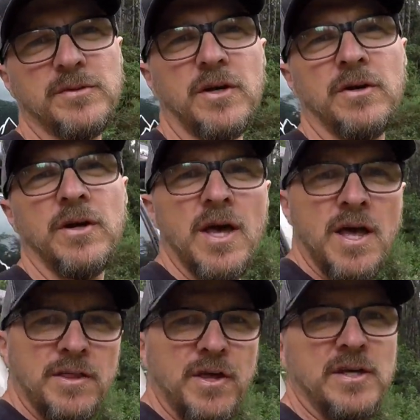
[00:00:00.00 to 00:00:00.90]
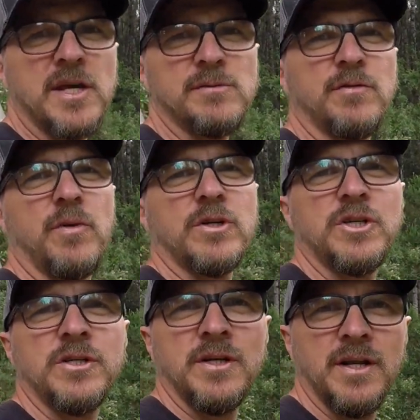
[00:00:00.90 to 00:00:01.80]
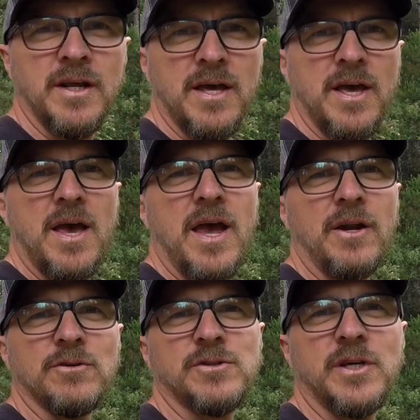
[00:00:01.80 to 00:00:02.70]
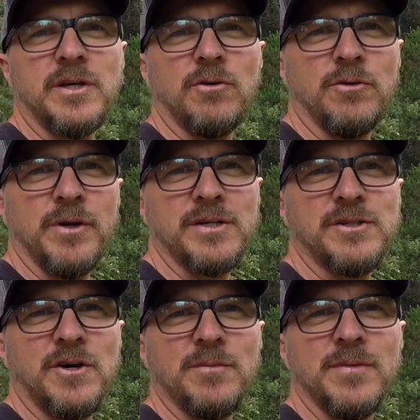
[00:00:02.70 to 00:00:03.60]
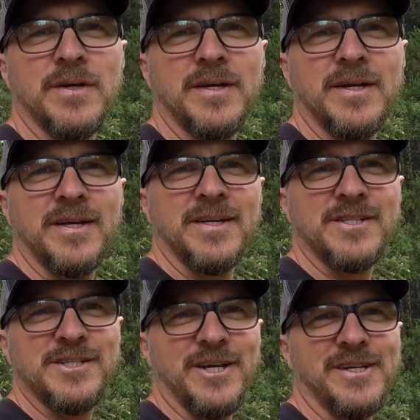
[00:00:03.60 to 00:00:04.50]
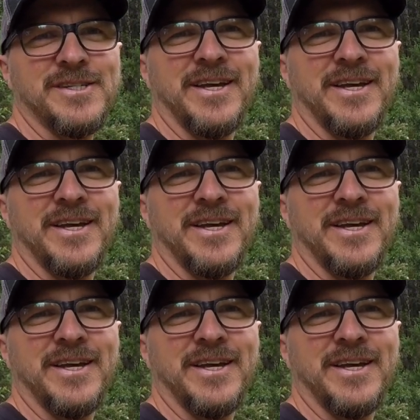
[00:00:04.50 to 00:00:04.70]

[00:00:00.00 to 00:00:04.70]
So thanks heaps for watching, and I'll see you all next time. Cheers.